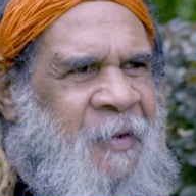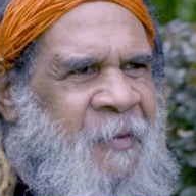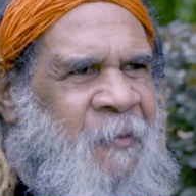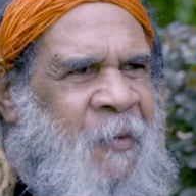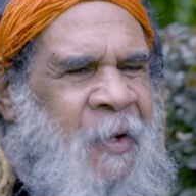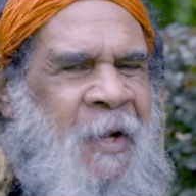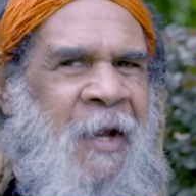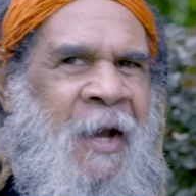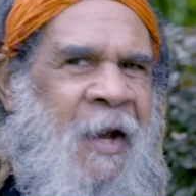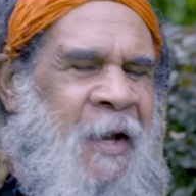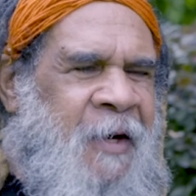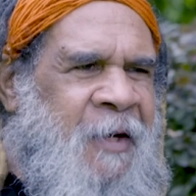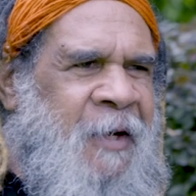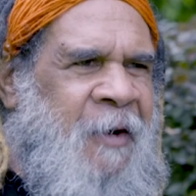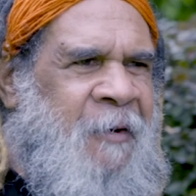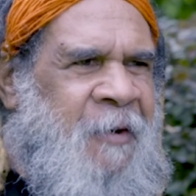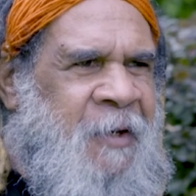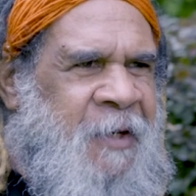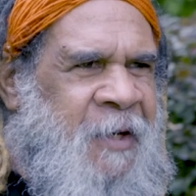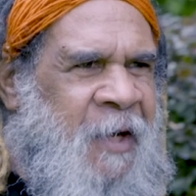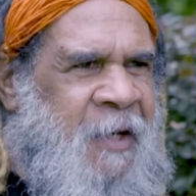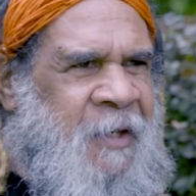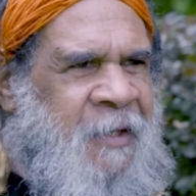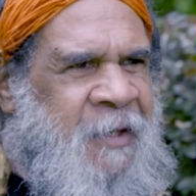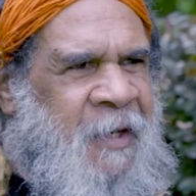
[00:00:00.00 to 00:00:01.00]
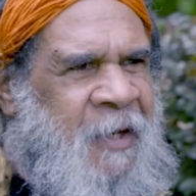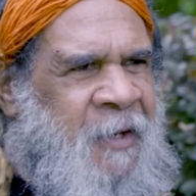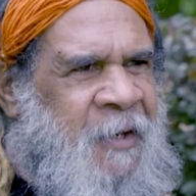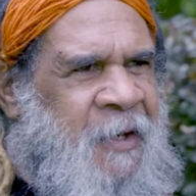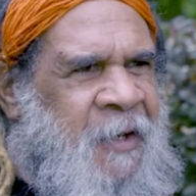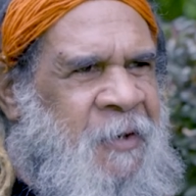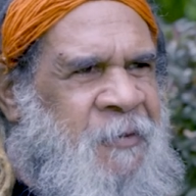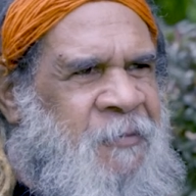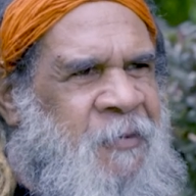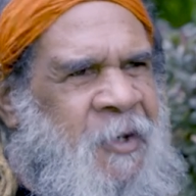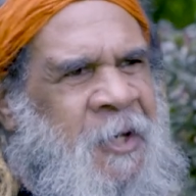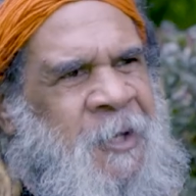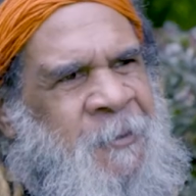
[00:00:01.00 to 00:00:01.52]
We can't go and cut down
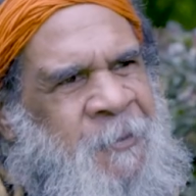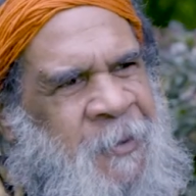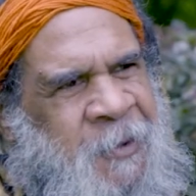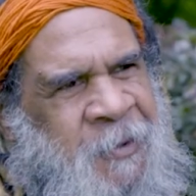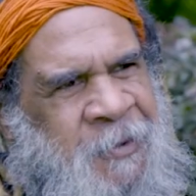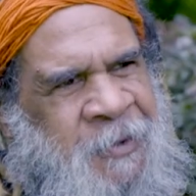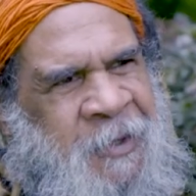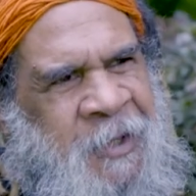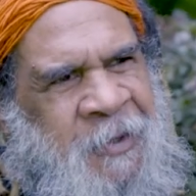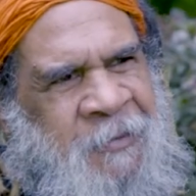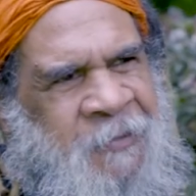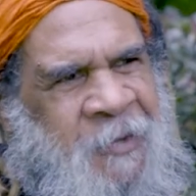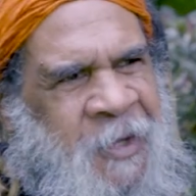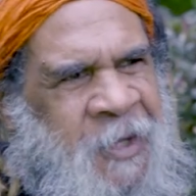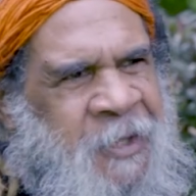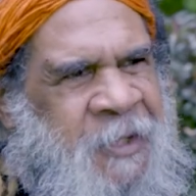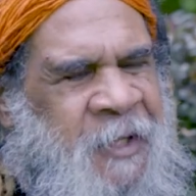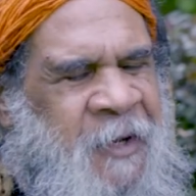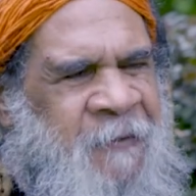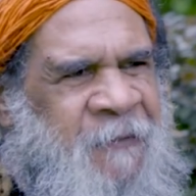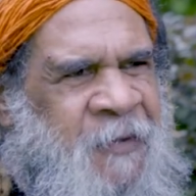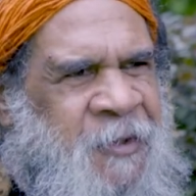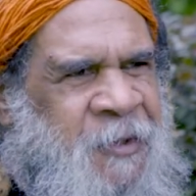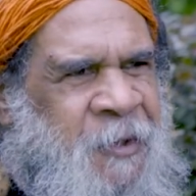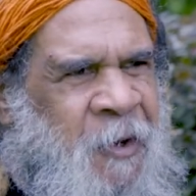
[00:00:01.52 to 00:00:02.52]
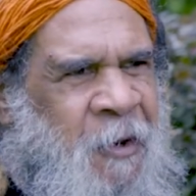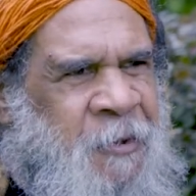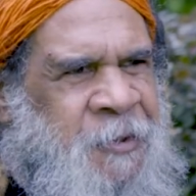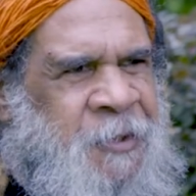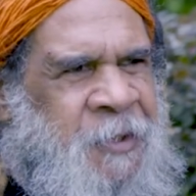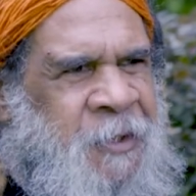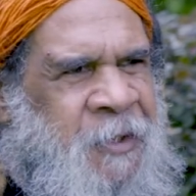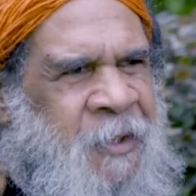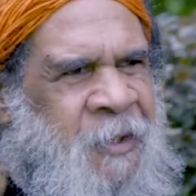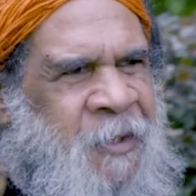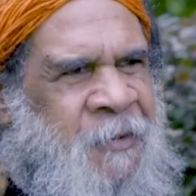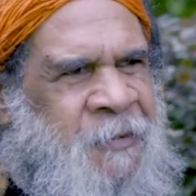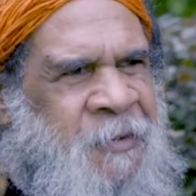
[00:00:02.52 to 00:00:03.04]
our trees, because our trees give us
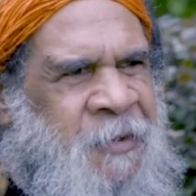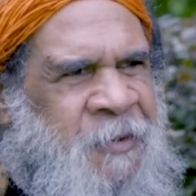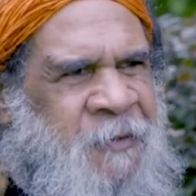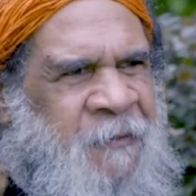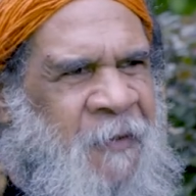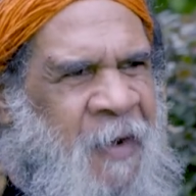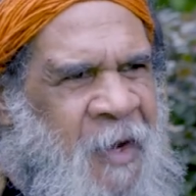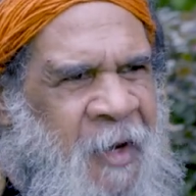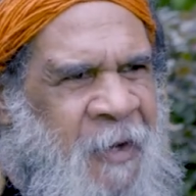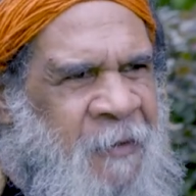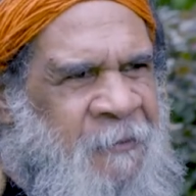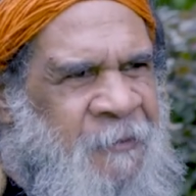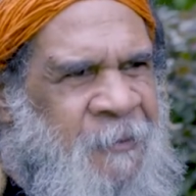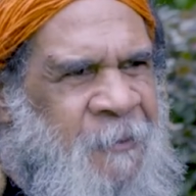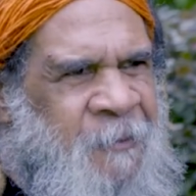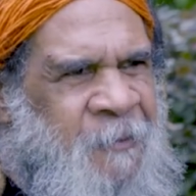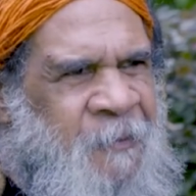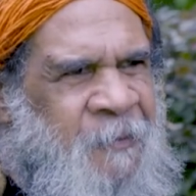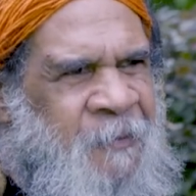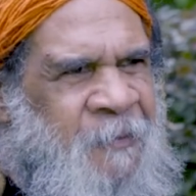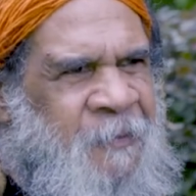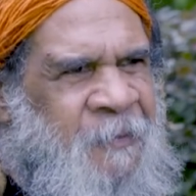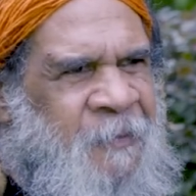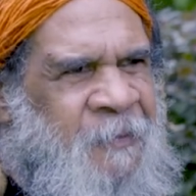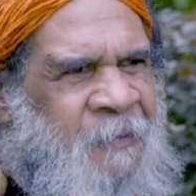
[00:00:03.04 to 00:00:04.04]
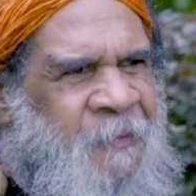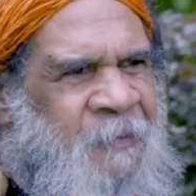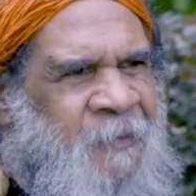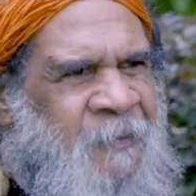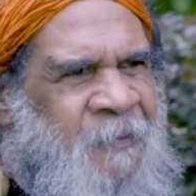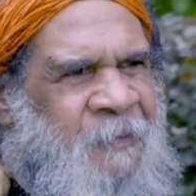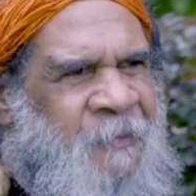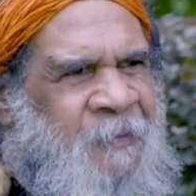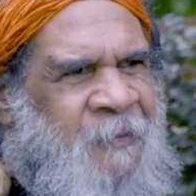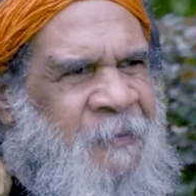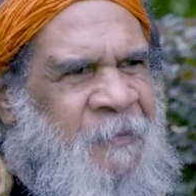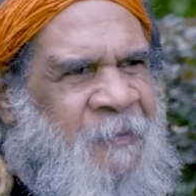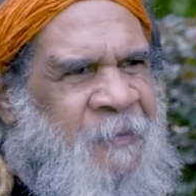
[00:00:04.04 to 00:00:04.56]
oxygen to survive.
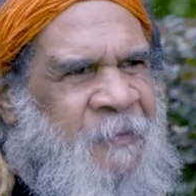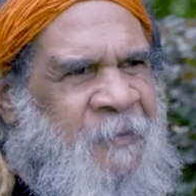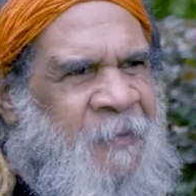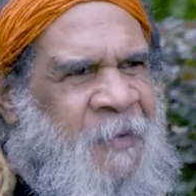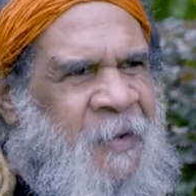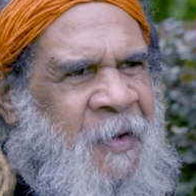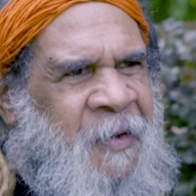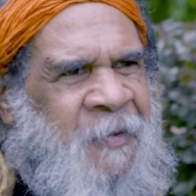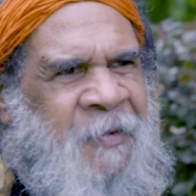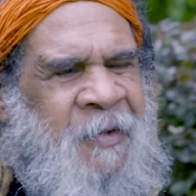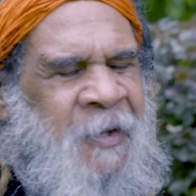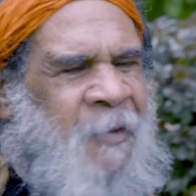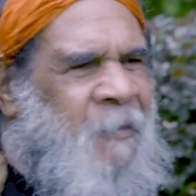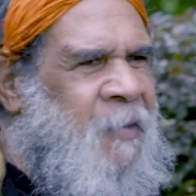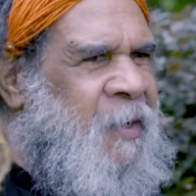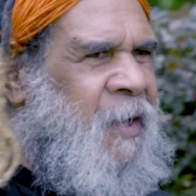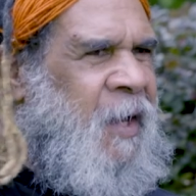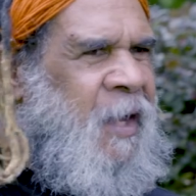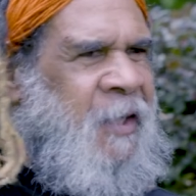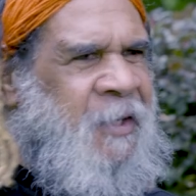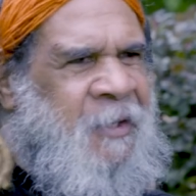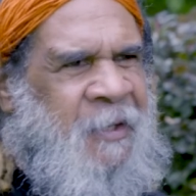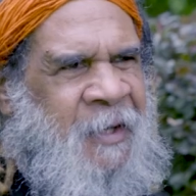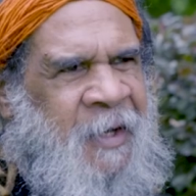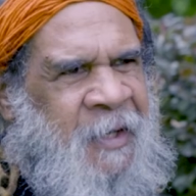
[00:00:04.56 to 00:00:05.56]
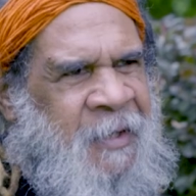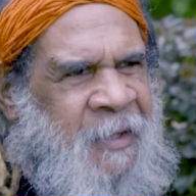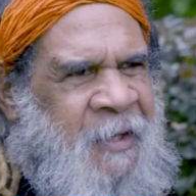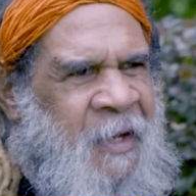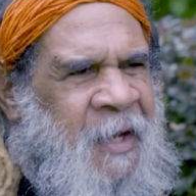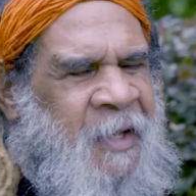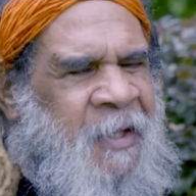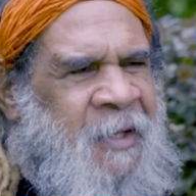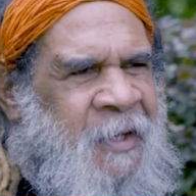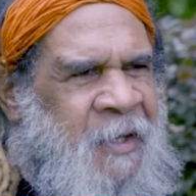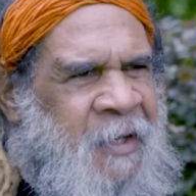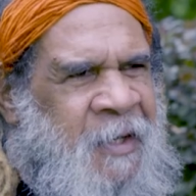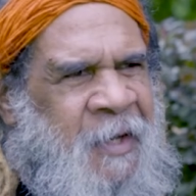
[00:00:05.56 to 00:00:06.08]
So we, at the
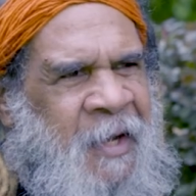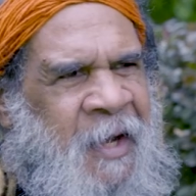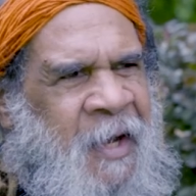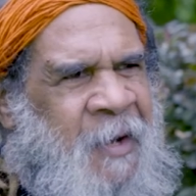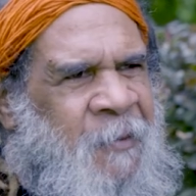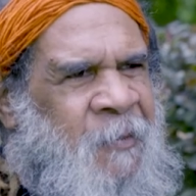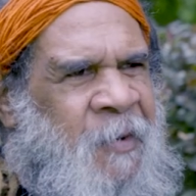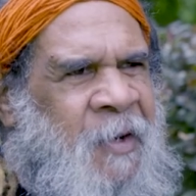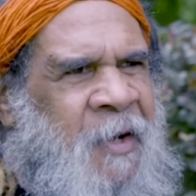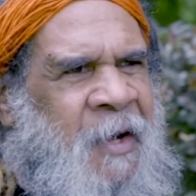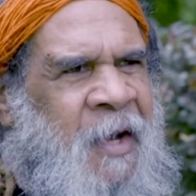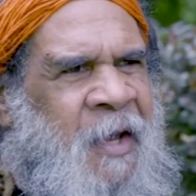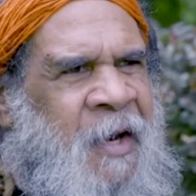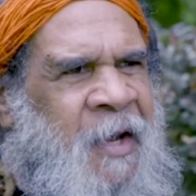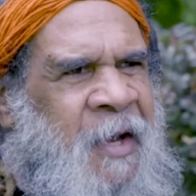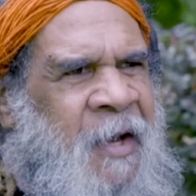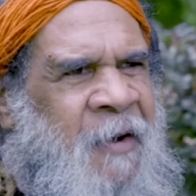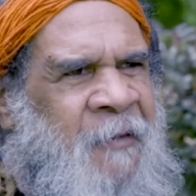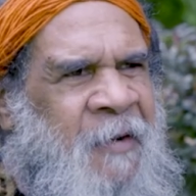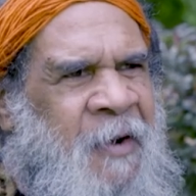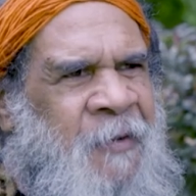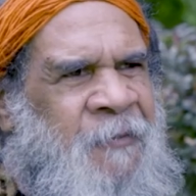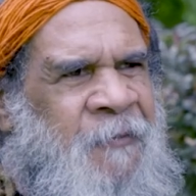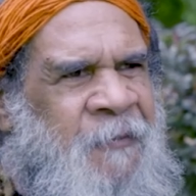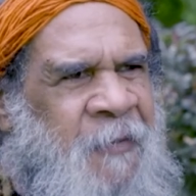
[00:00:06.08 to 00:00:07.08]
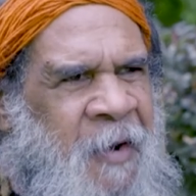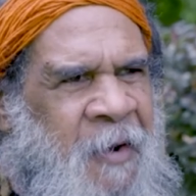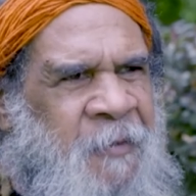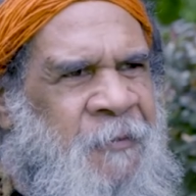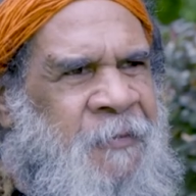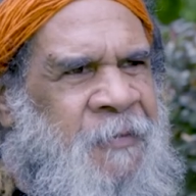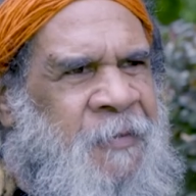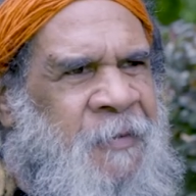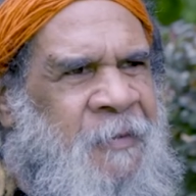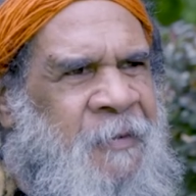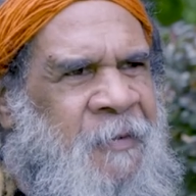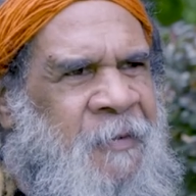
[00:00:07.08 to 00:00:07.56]
end of the day, we're cutting our own throats.